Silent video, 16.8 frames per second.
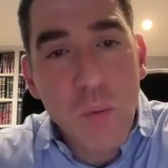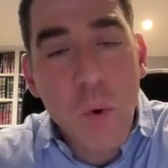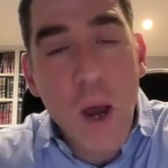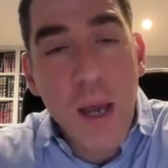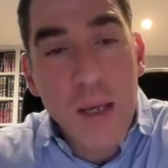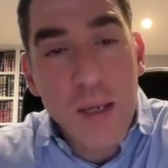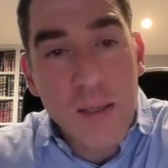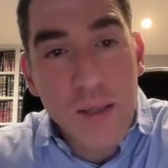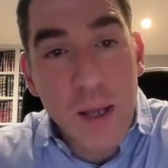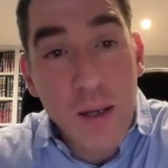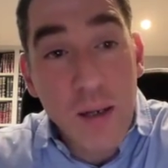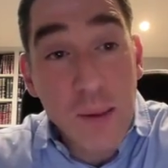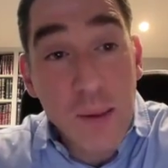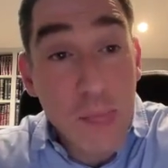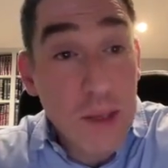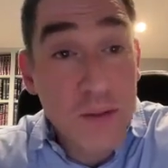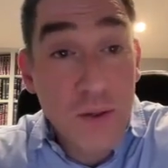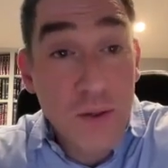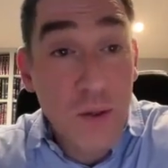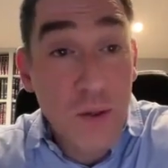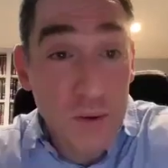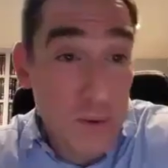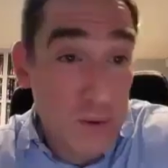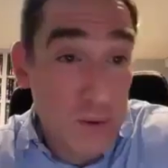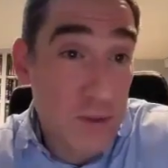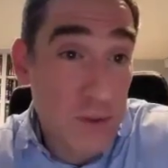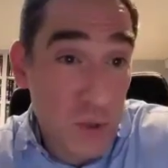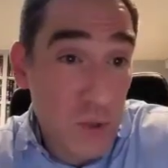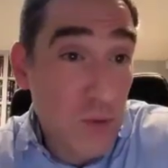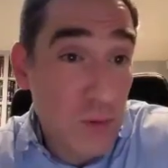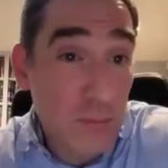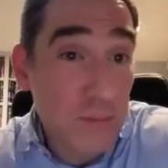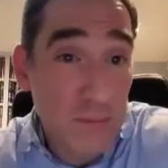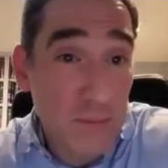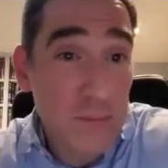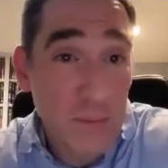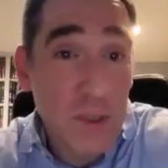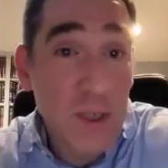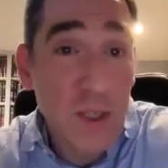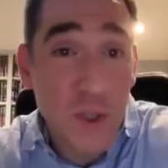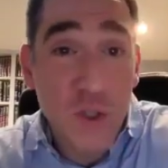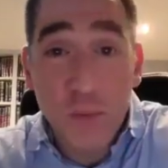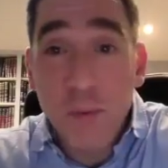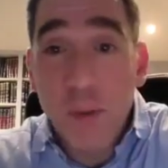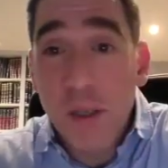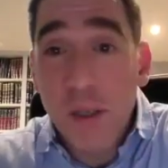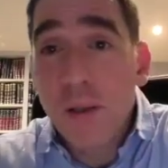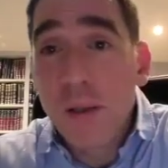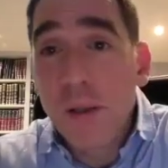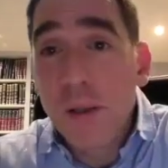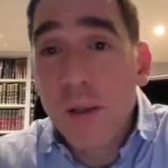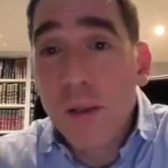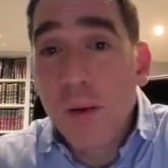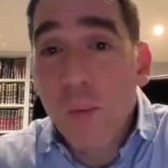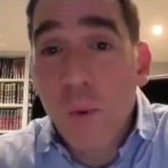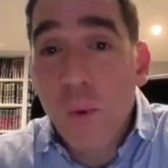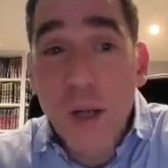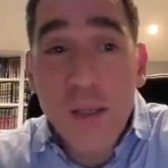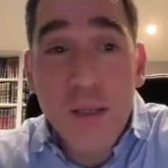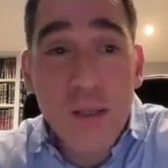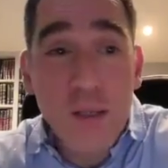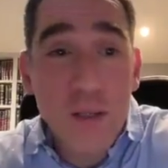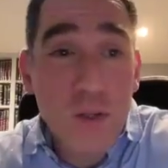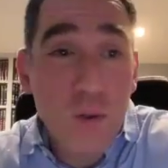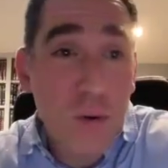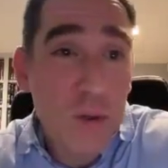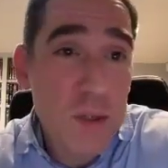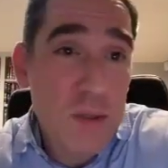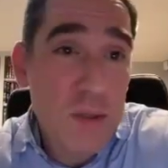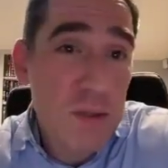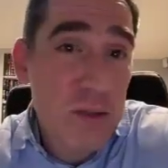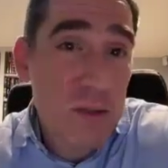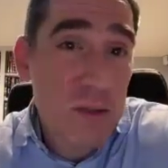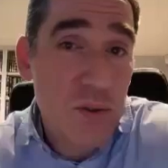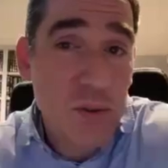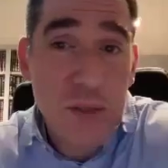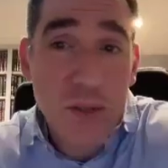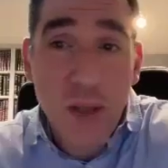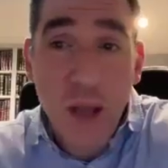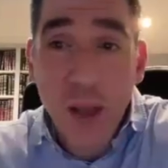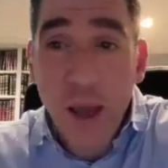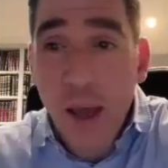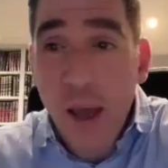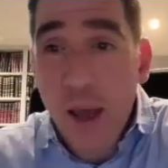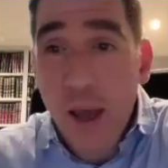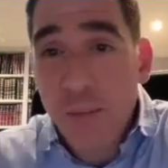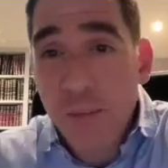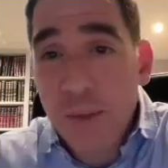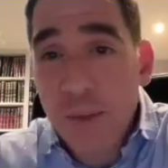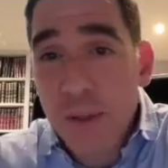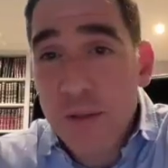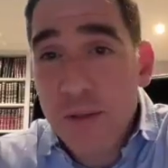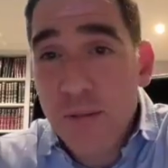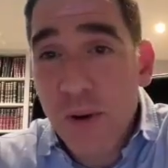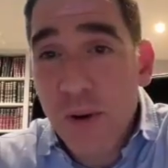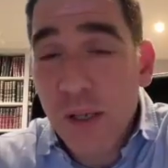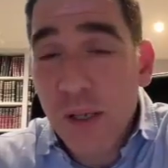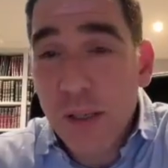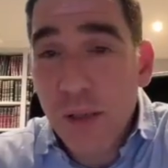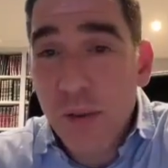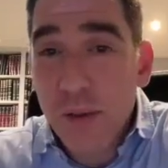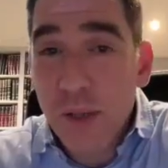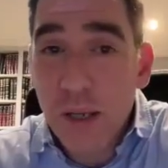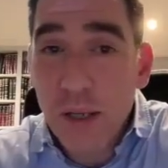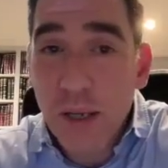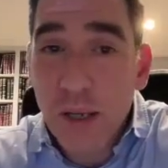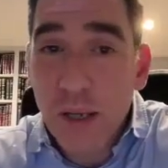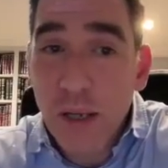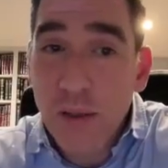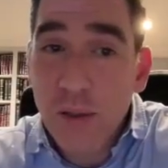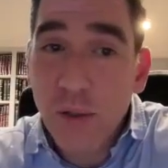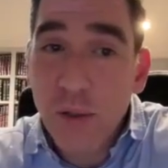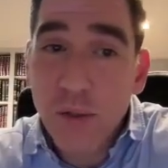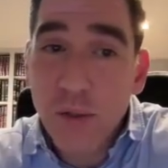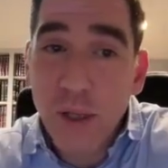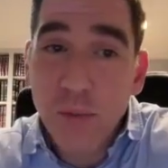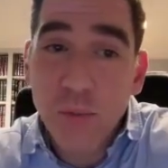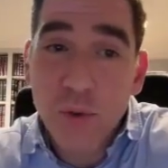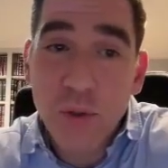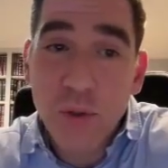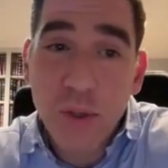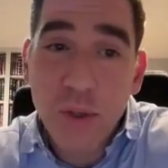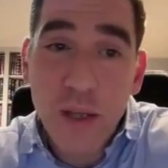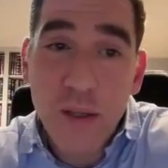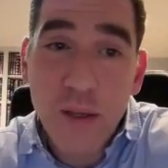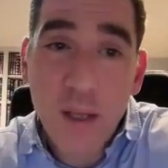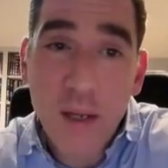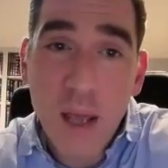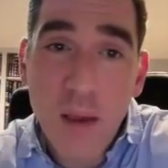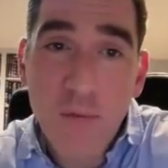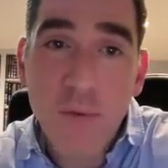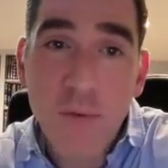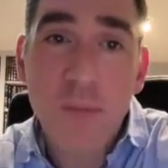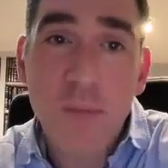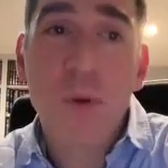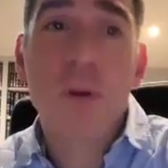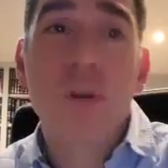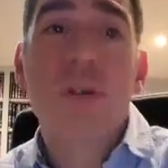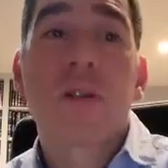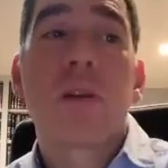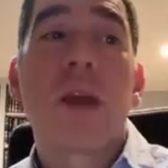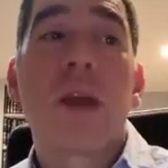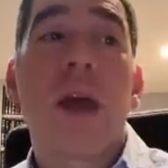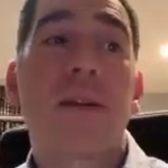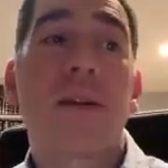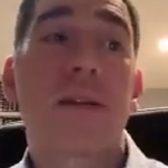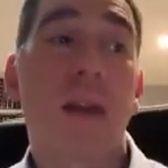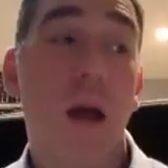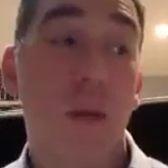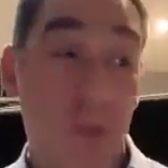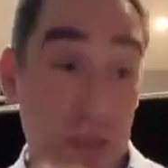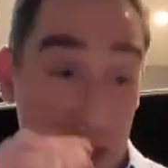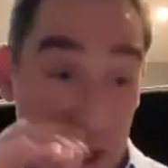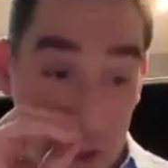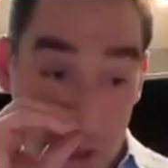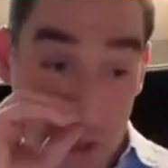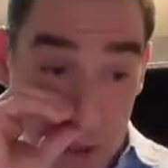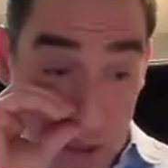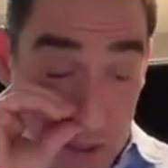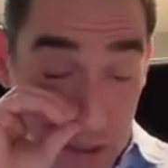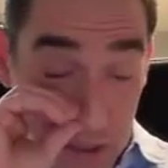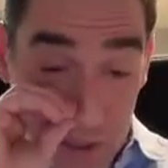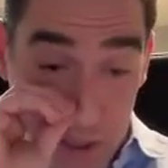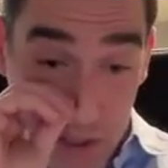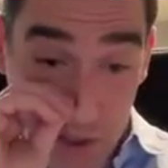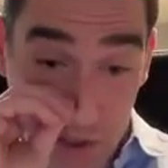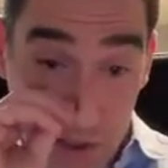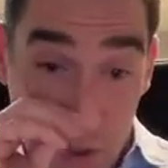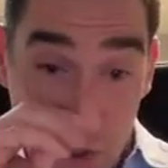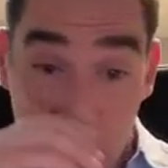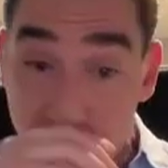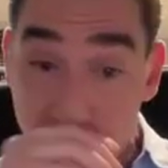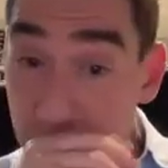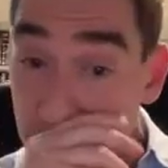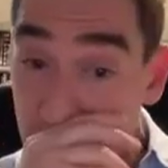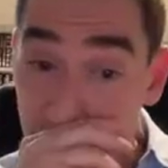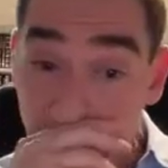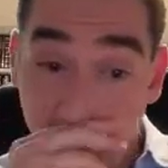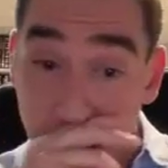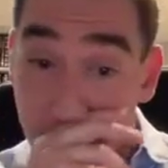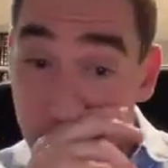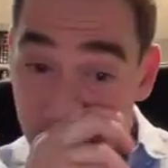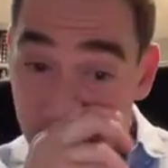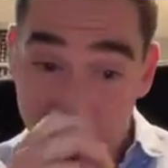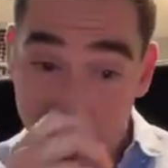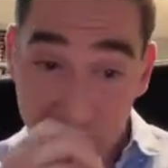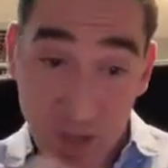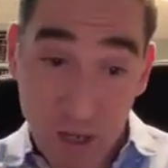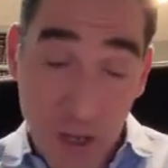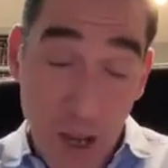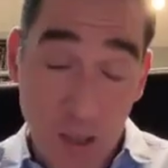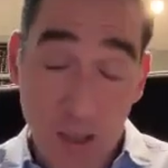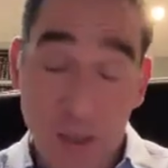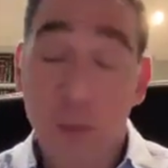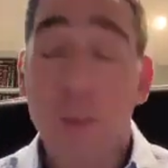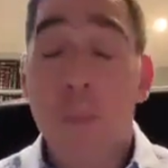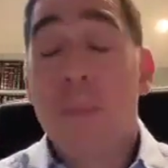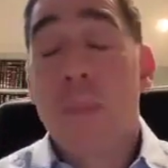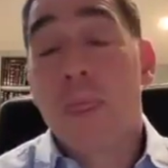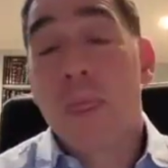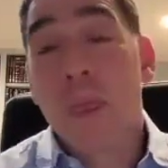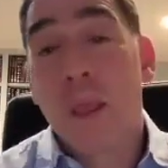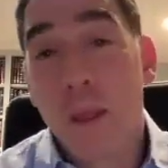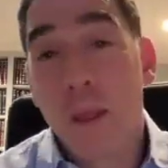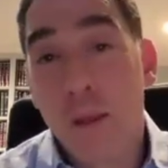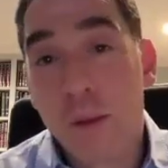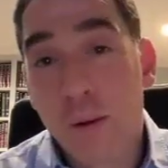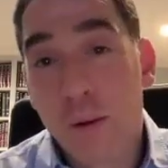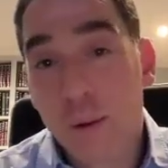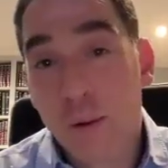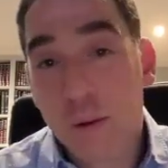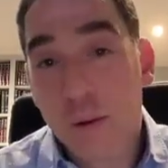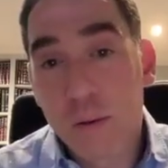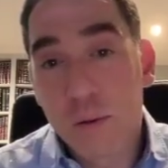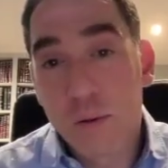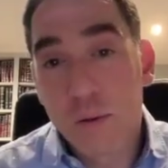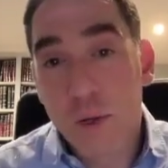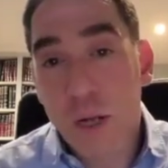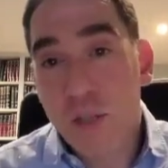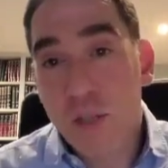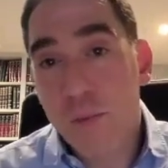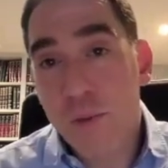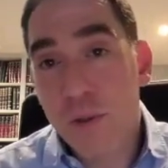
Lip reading: Why is that? So it's true. It should be. What is the source? The source is halakha. I mean, it's very clear in the halakha in Hilchot Talmud Torah that every person has an obligation to teach their children the entirety of Tanakh. Torah